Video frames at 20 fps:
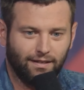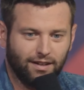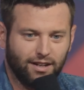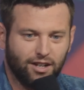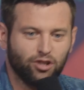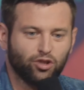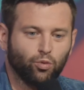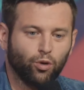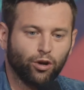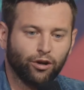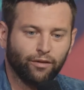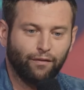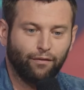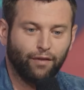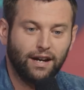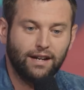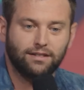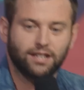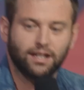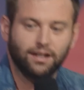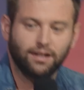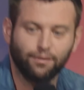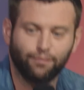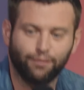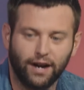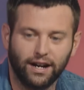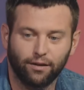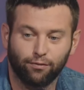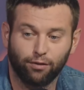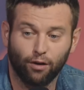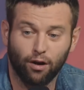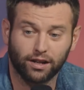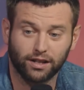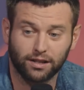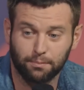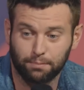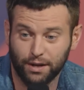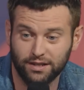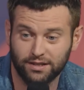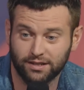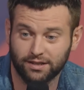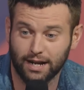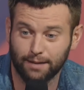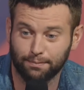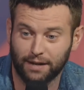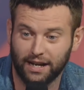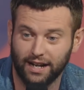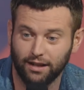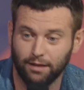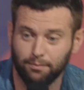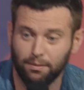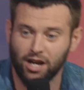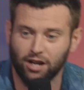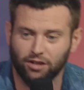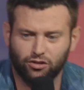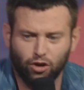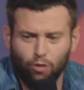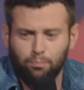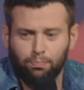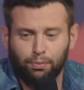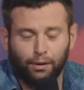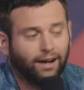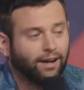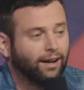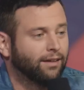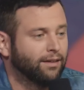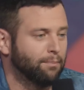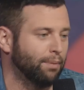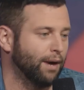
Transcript: Here's a word of advice. You find a frog at the bus stop, Caleb. Don't bring it on the